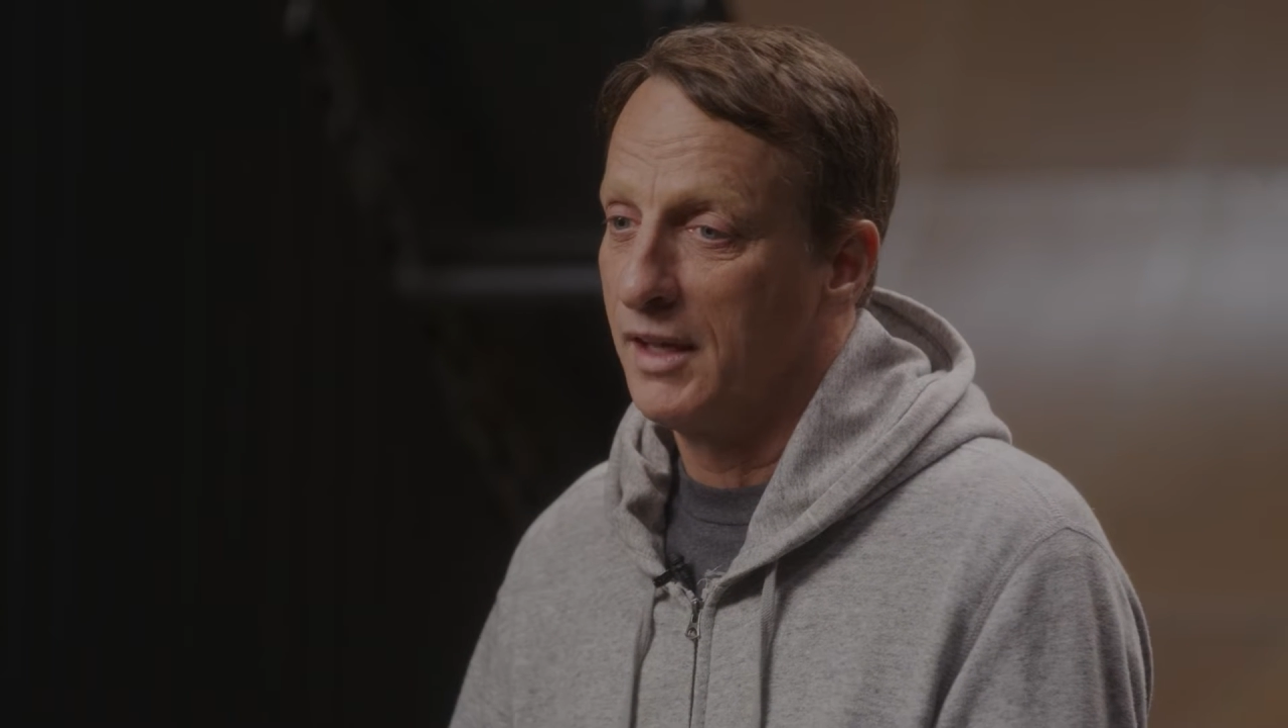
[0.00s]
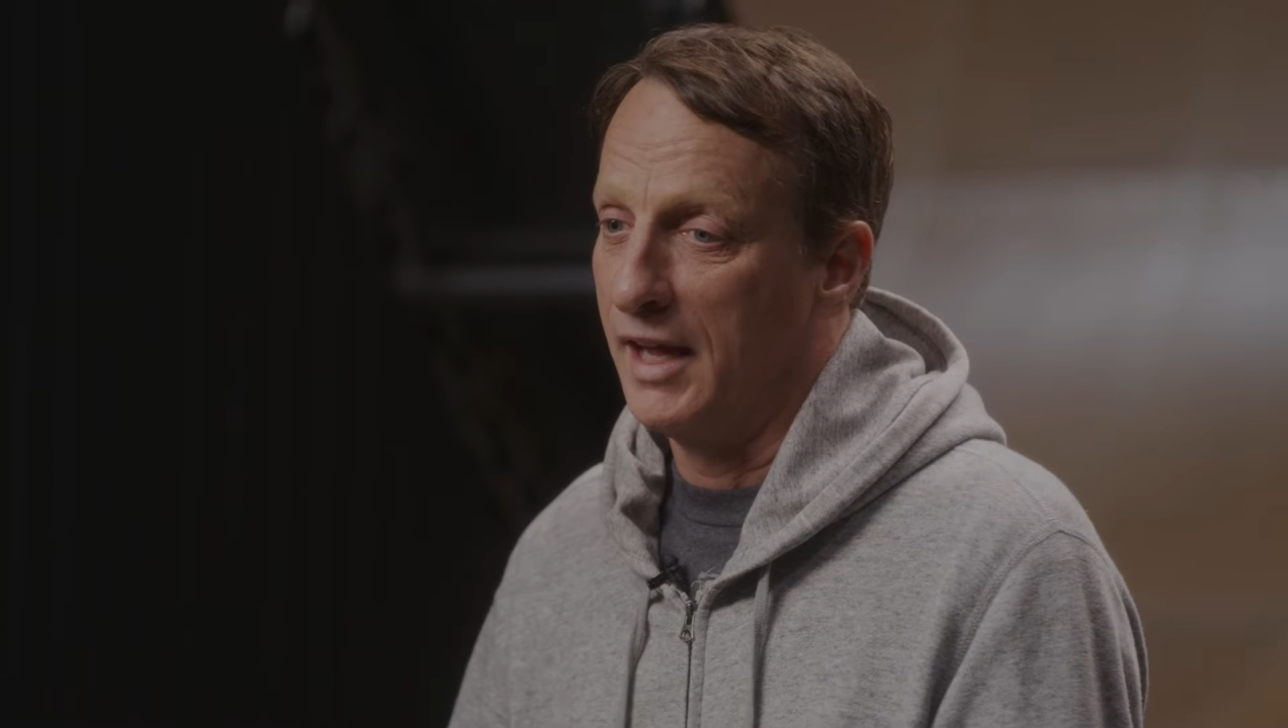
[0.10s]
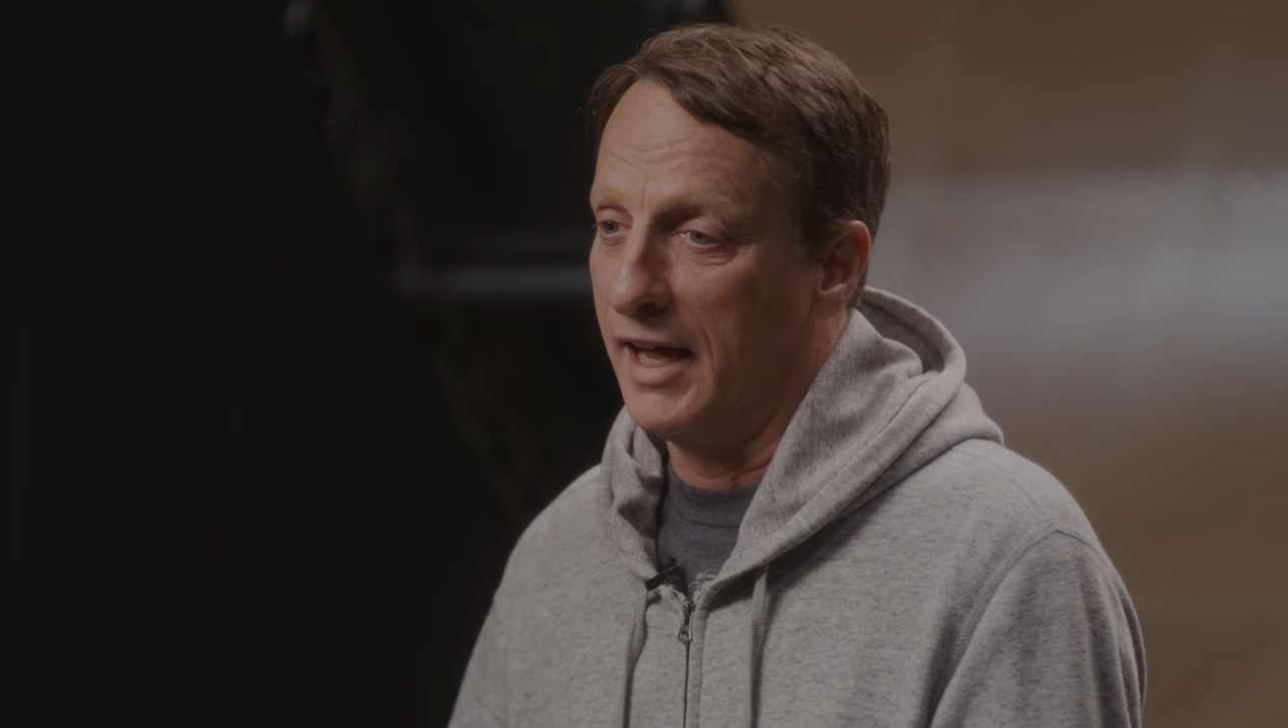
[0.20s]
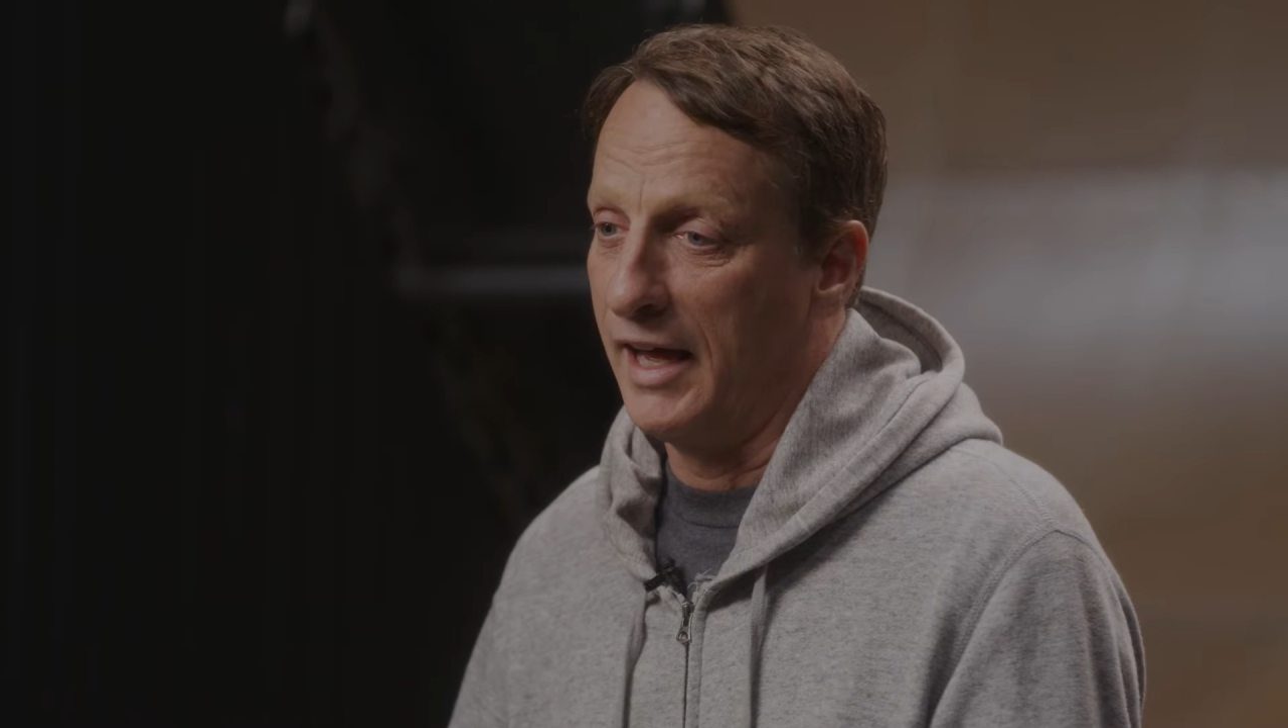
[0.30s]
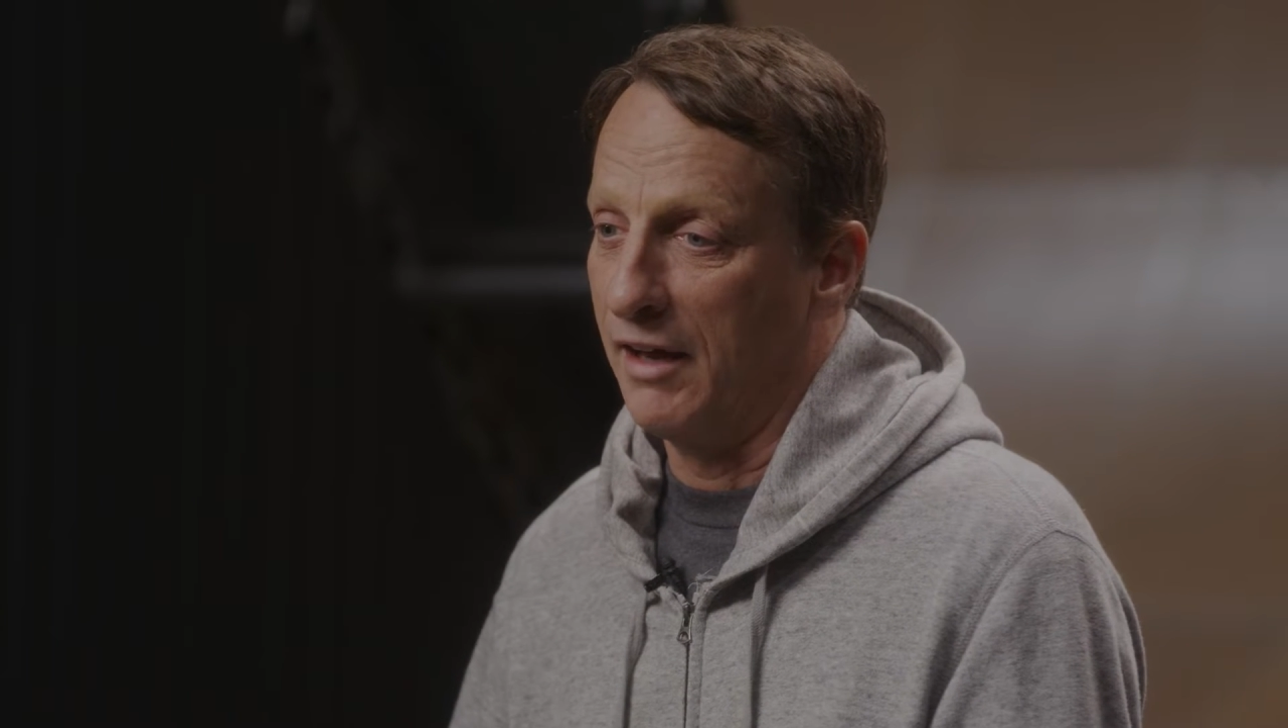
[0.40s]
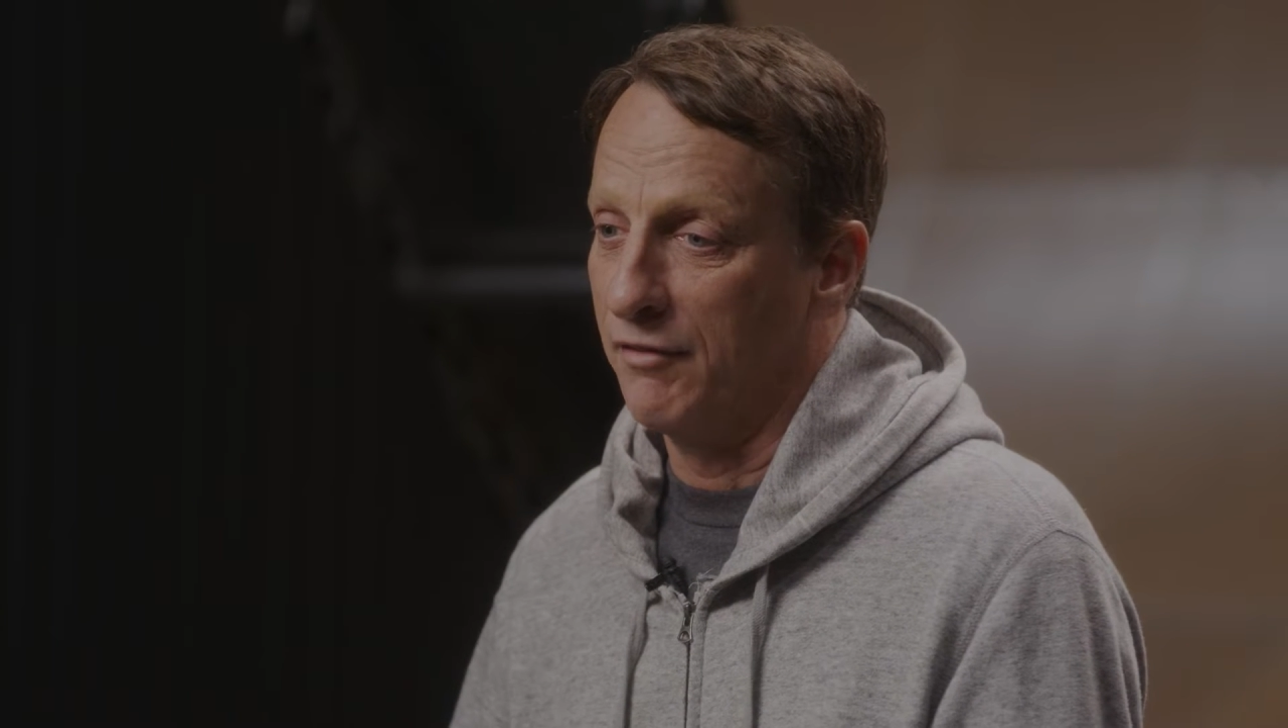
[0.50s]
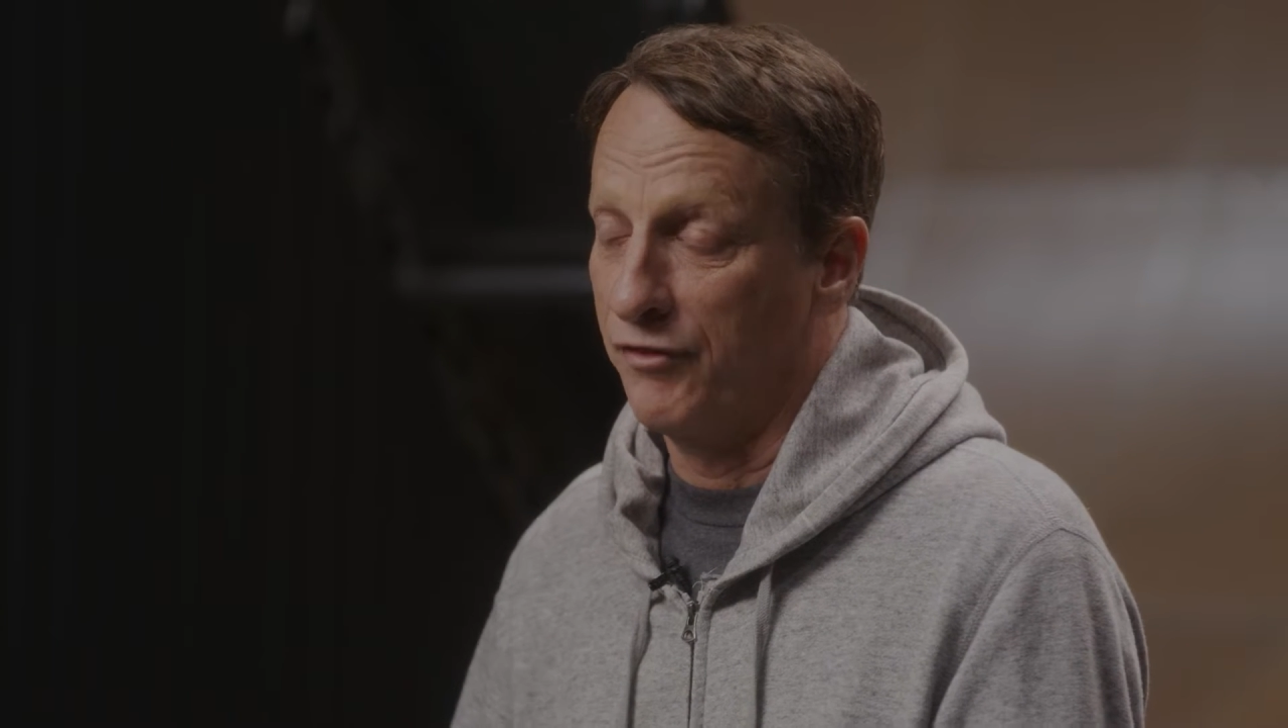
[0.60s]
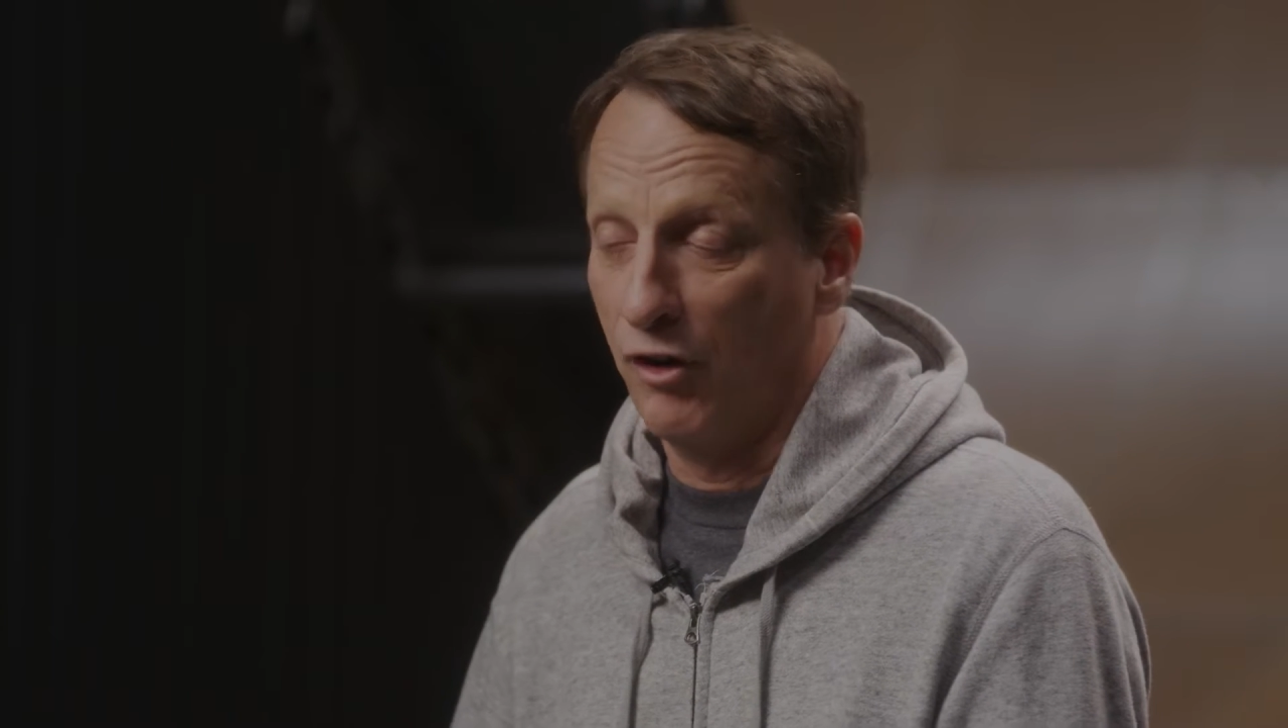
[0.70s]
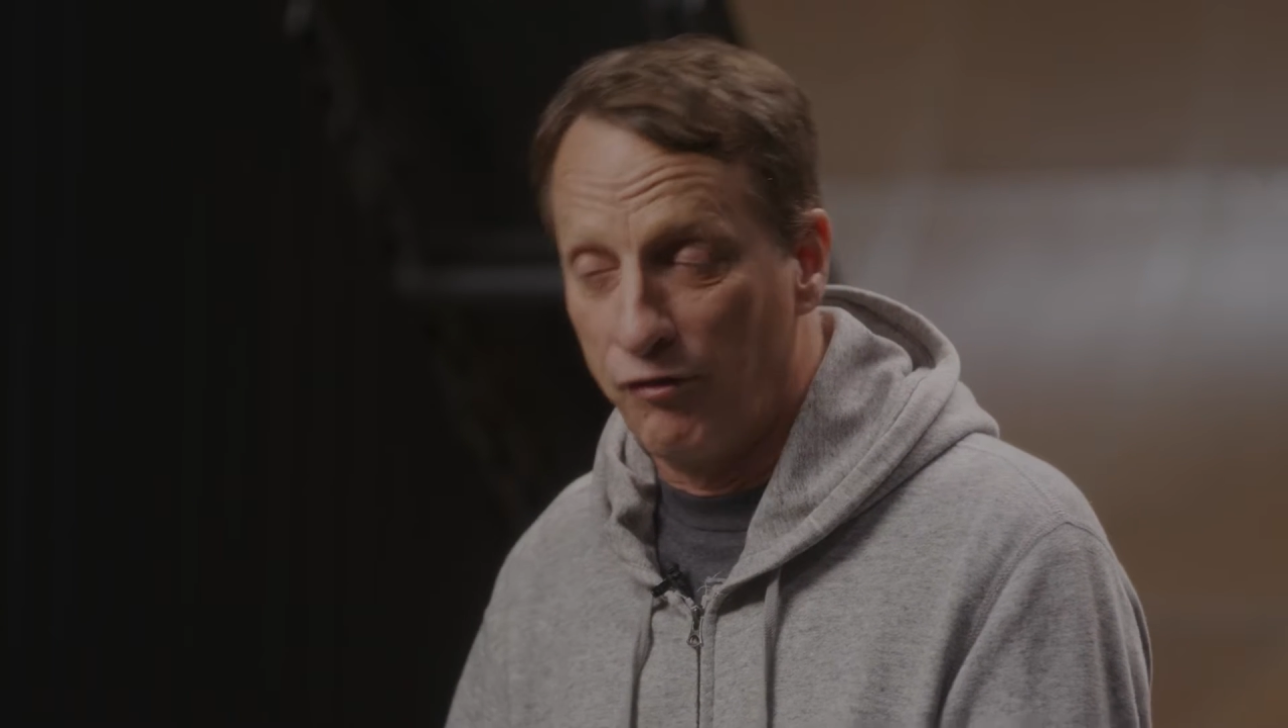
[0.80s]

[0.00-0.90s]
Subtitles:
and fell